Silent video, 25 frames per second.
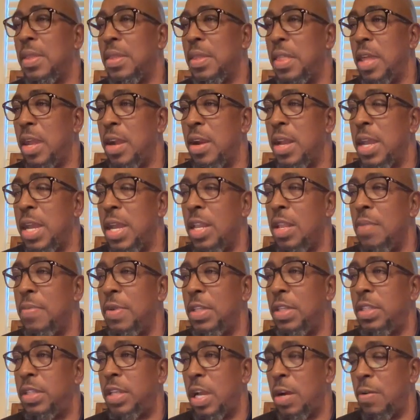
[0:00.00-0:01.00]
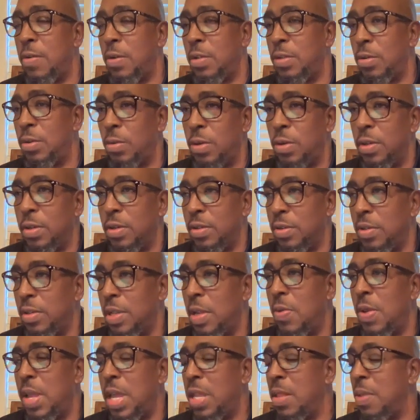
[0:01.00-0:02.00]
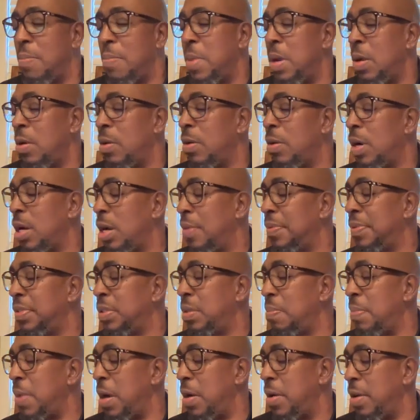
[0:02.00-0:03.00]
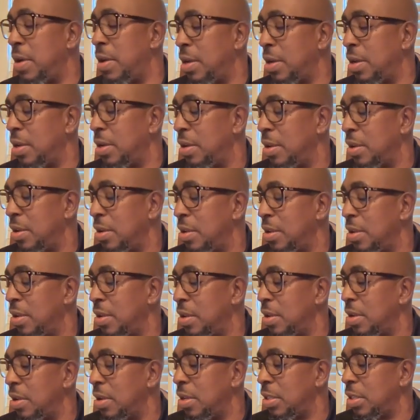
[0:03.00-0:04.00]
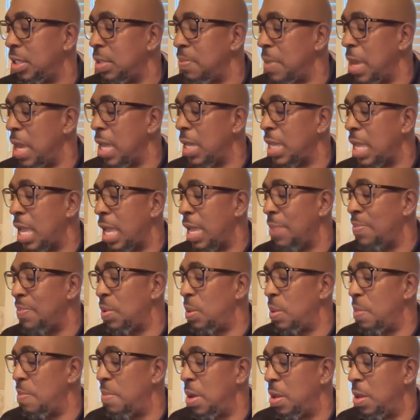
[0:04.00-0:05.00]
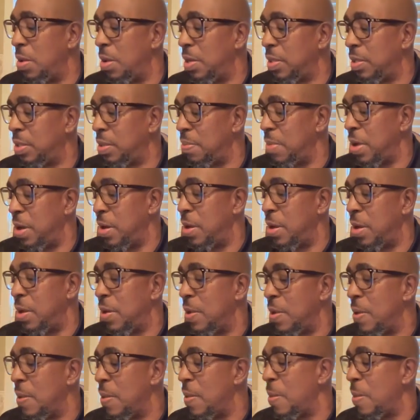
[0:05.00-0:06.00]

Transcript: their enemy's territory. They were in the middle of Samaria, smack dab in the middle of Samaria.